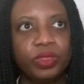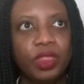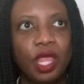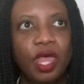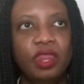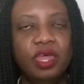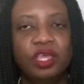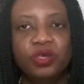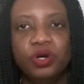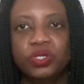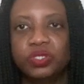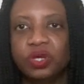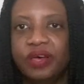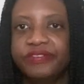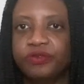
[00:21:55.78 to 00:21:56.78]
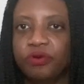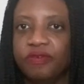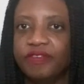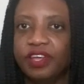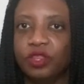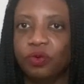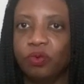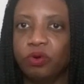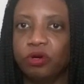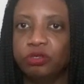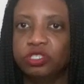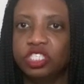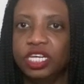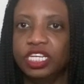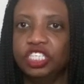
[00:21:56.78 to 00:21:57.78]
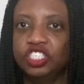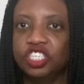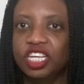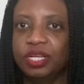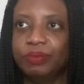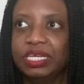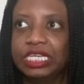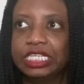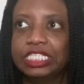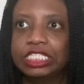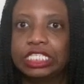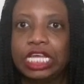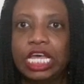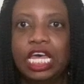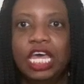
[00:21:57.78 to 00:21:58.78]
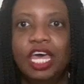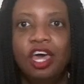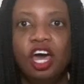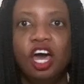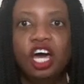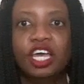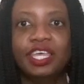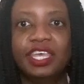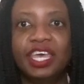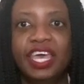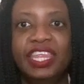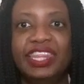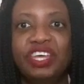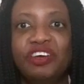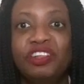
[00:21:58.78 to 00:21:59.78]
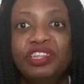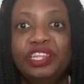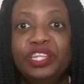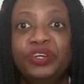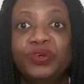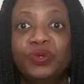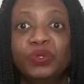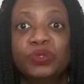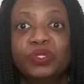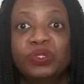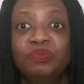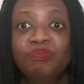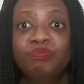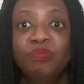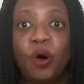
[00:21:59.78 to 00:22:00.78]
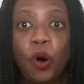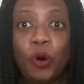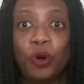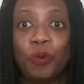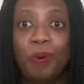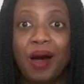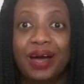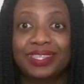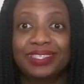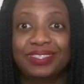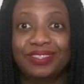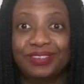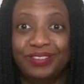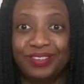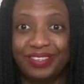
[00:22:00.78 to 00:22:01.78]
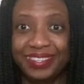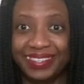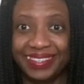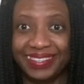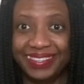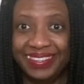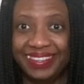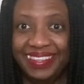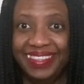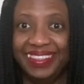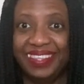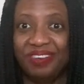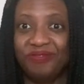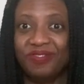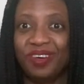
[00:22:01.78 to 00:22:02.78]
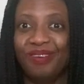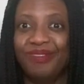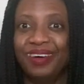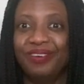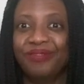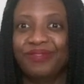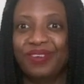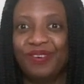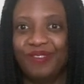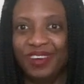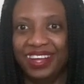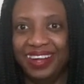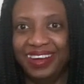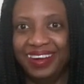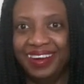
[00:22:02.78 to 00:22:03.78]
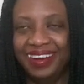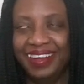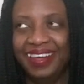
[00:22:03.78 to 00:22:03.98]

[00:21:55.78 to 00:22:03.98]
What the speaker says: And then you also have sort of like the world changing because, again, they're literal smoke monsters that have come out of nowhere